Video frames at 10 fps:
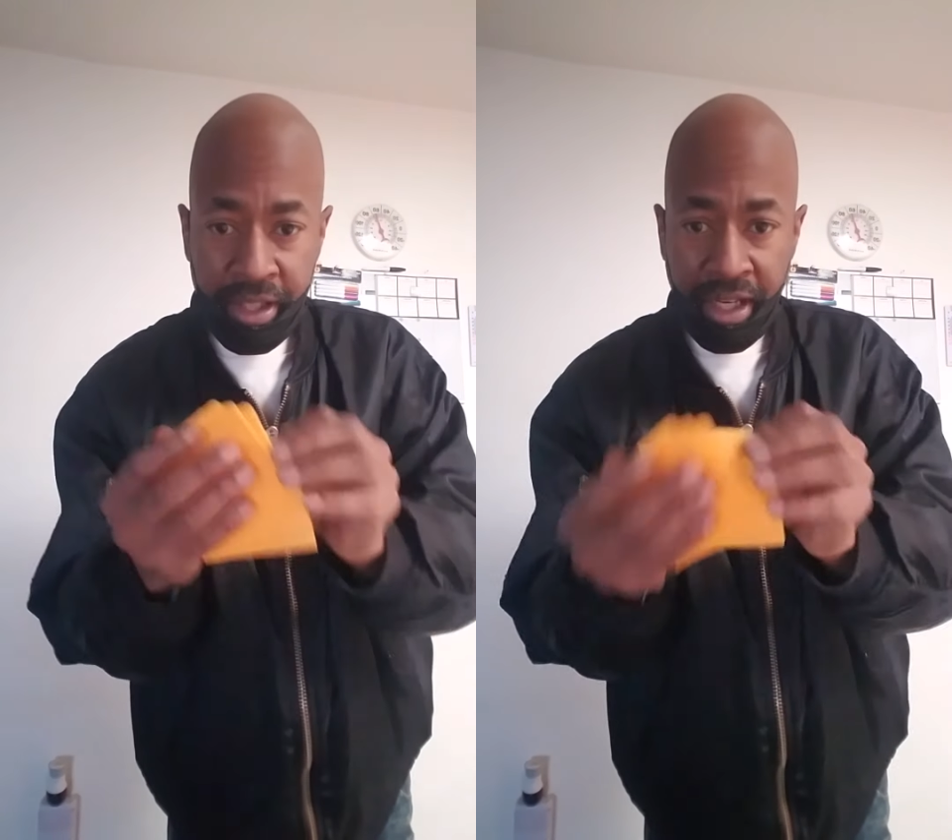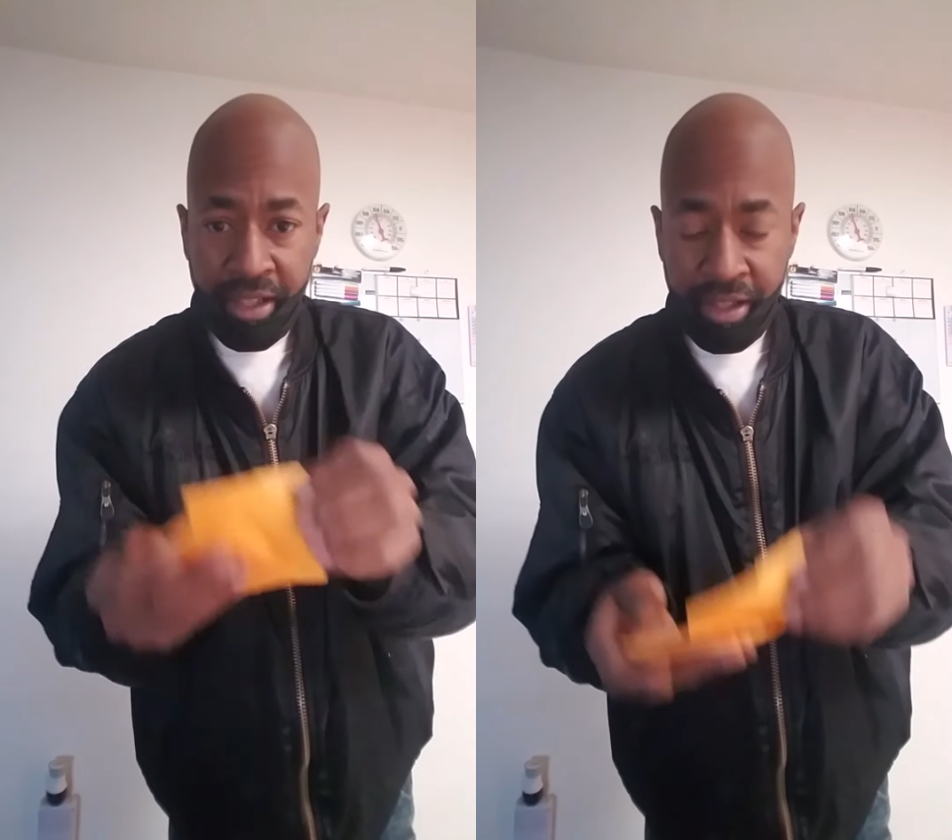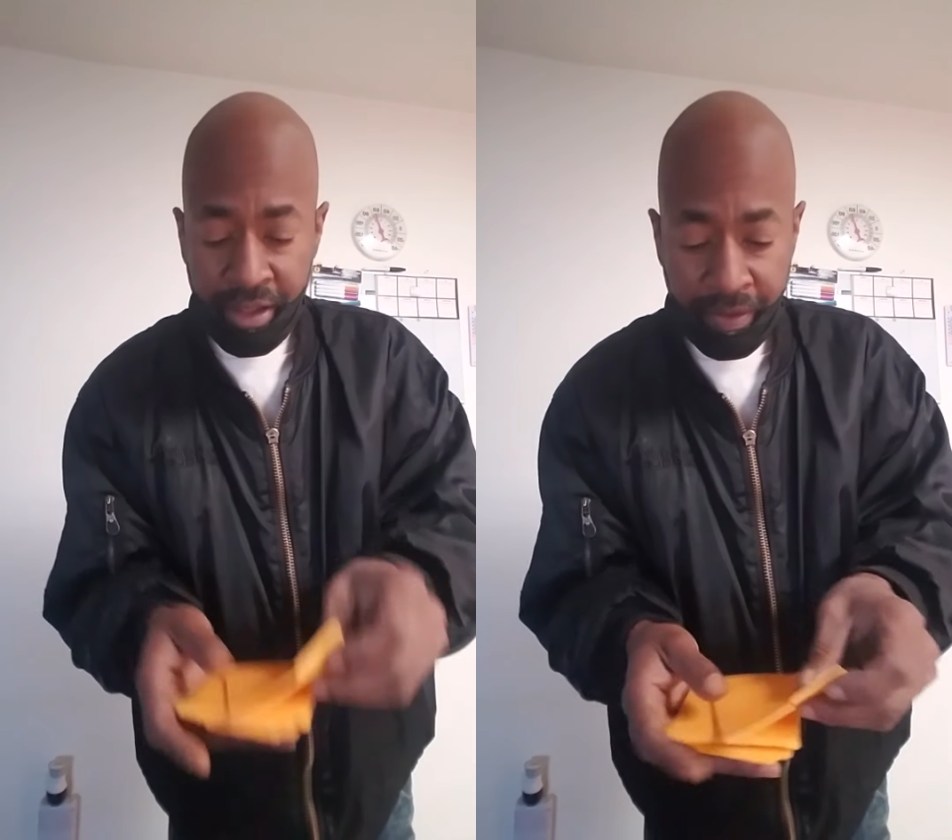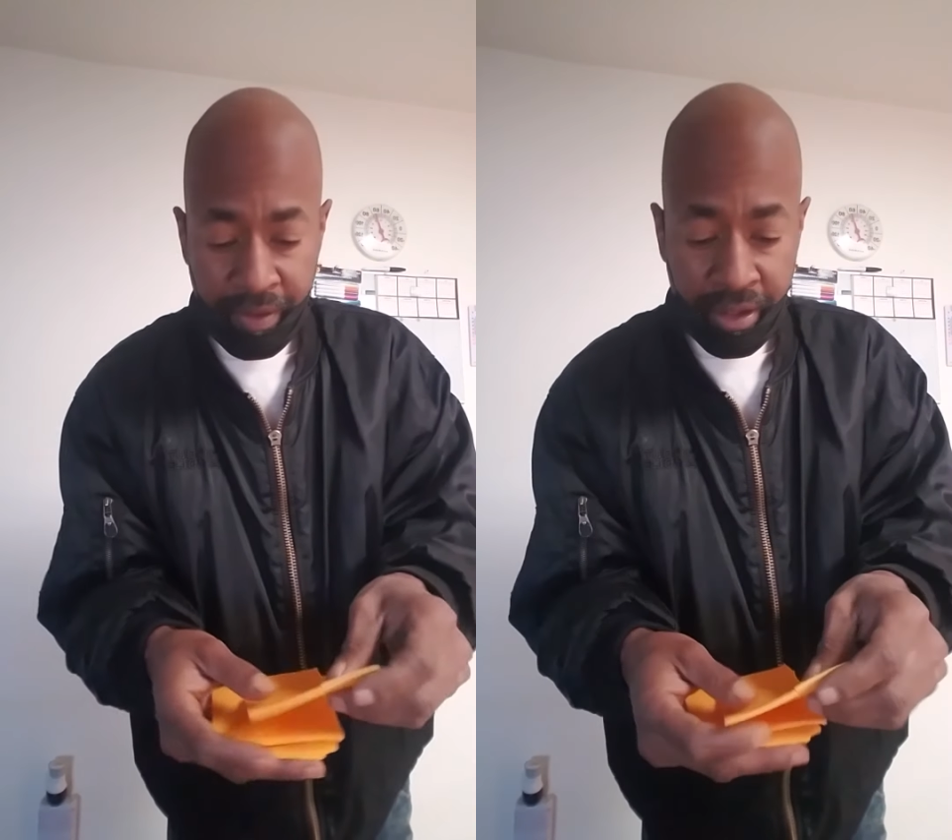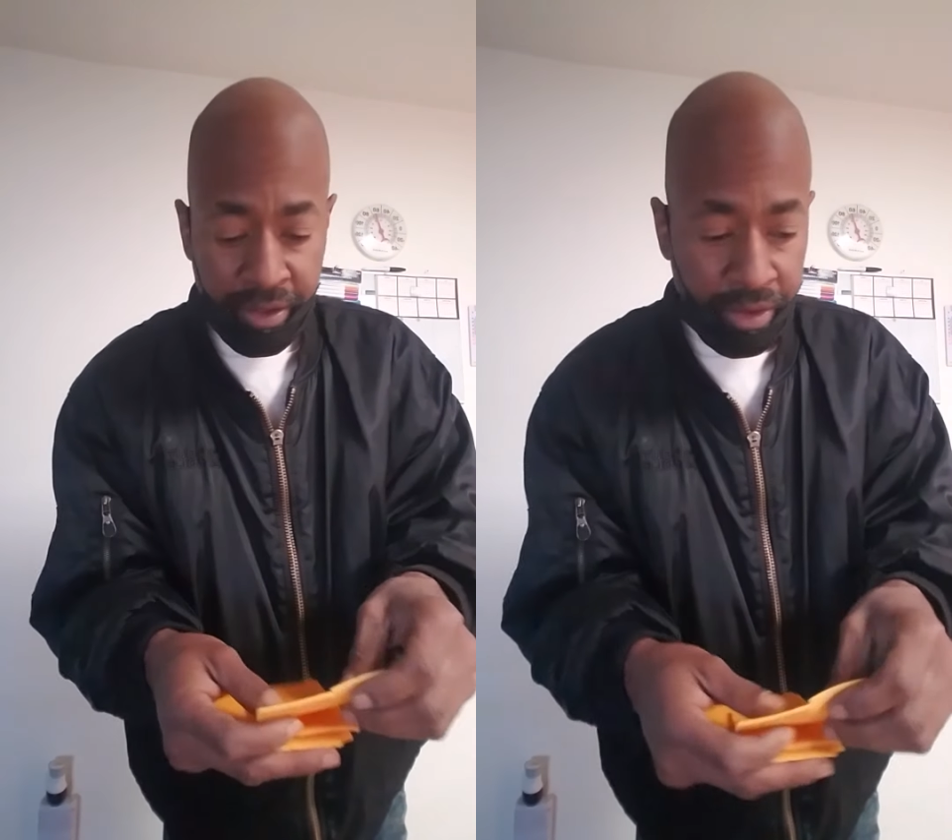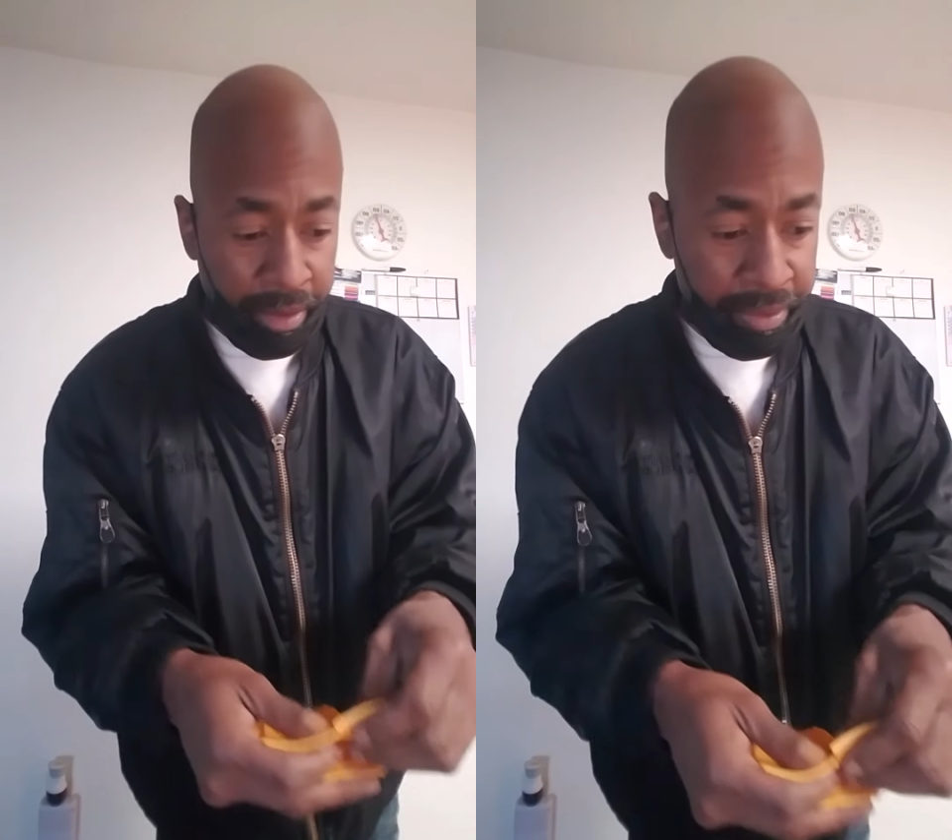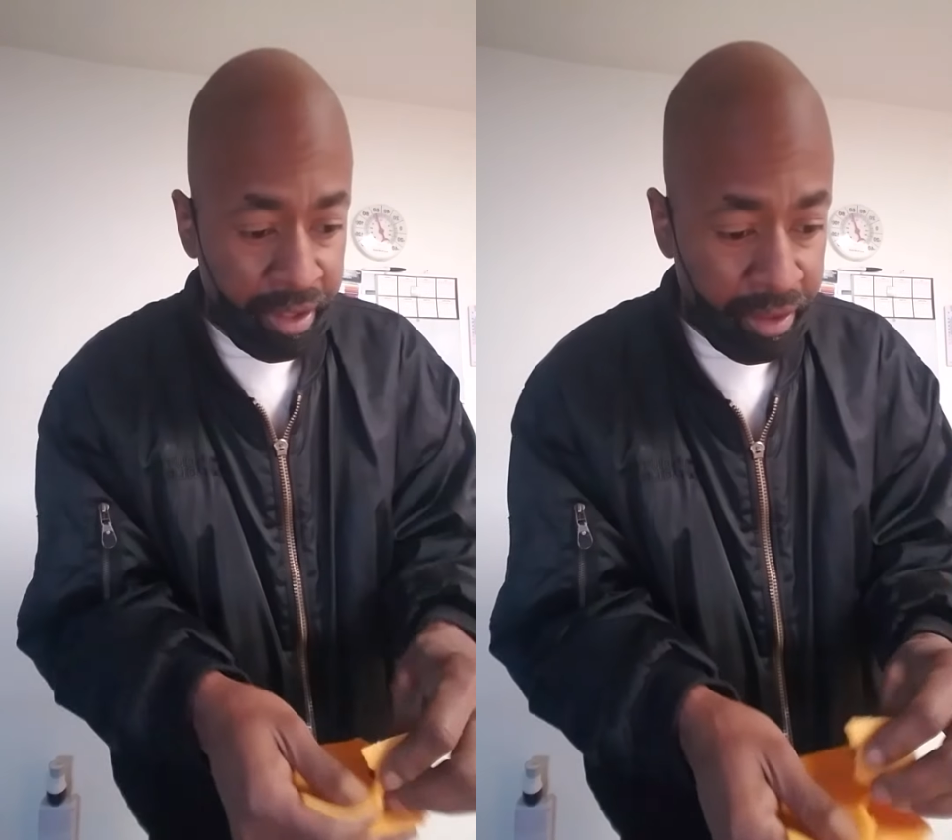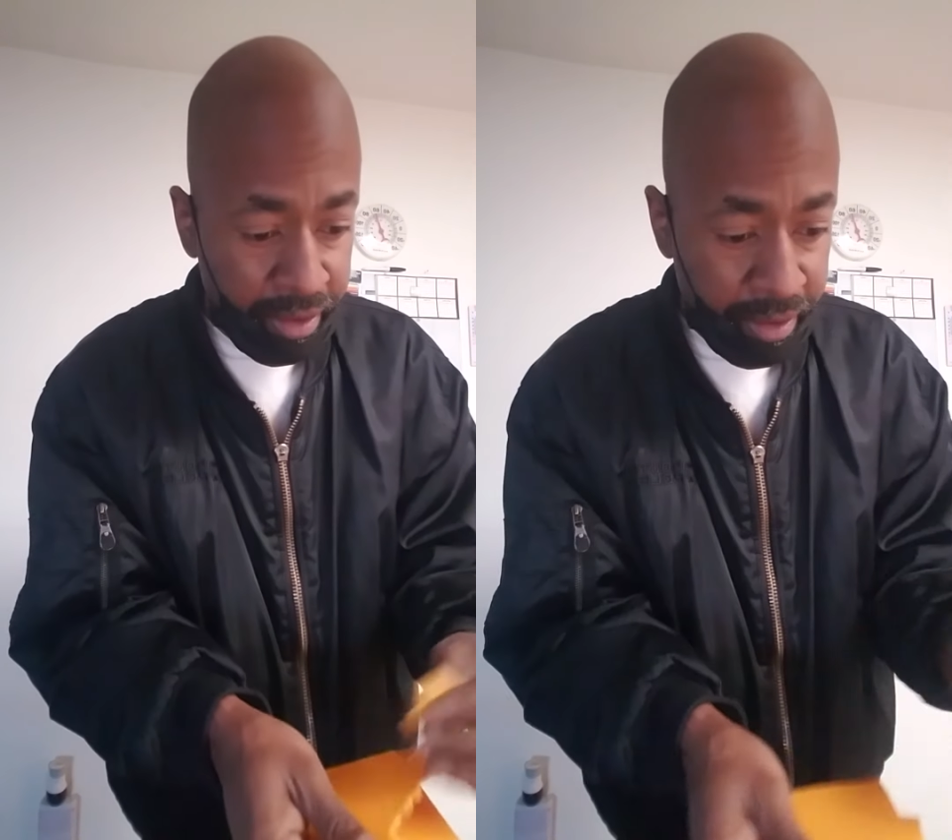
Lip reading: slices of sharp cheddar.